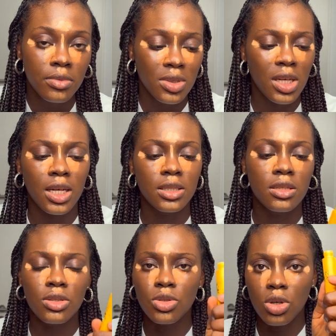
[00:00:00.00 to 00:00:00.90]
Yeah, this
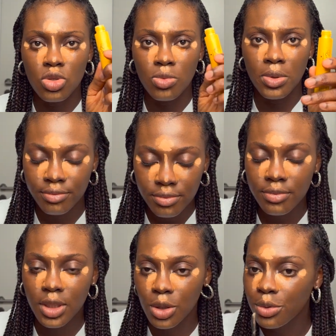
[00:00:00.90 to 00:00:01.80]
has got to be
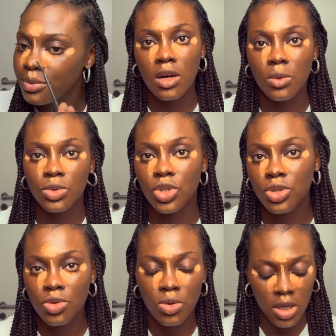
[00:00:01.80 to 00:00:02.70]
glue. I will
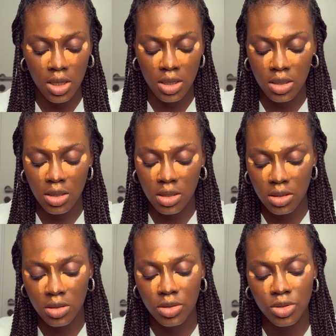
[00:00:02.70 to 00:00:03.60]
just go ahead
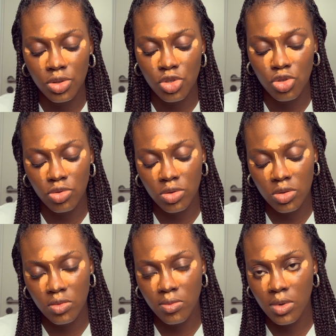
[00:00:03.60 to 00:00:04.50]
and
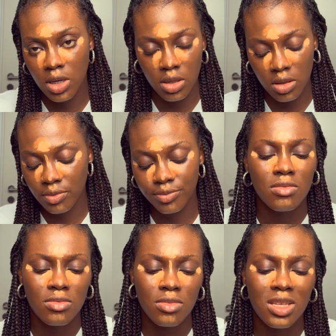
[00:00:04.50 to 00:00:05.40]
use my
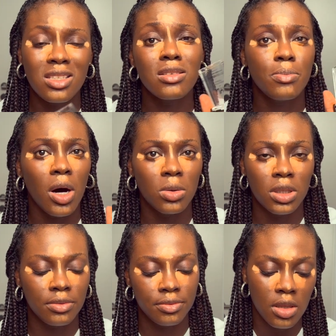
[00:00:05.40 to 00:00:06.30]
setting powder.
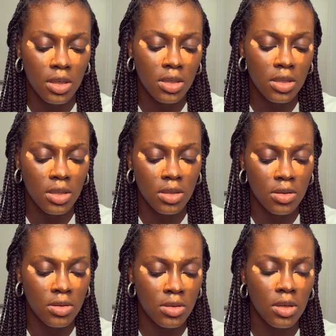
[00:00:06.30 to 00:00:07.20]
This
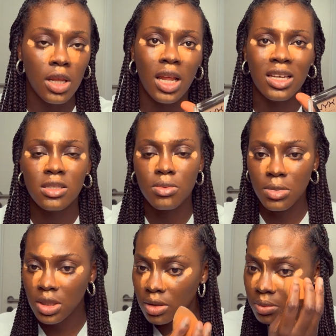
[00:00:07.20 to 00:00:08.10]
is light
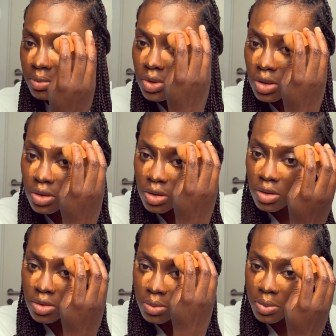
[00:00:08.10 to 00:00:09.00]
medium. Just going
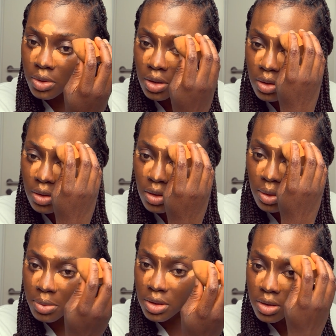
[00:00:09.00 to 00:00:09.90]
to put that
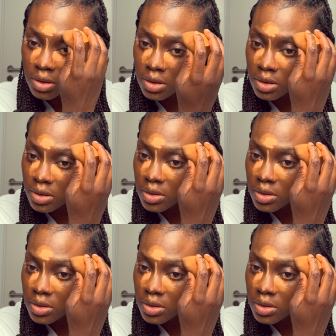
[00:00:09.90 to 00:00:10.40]
bit on it.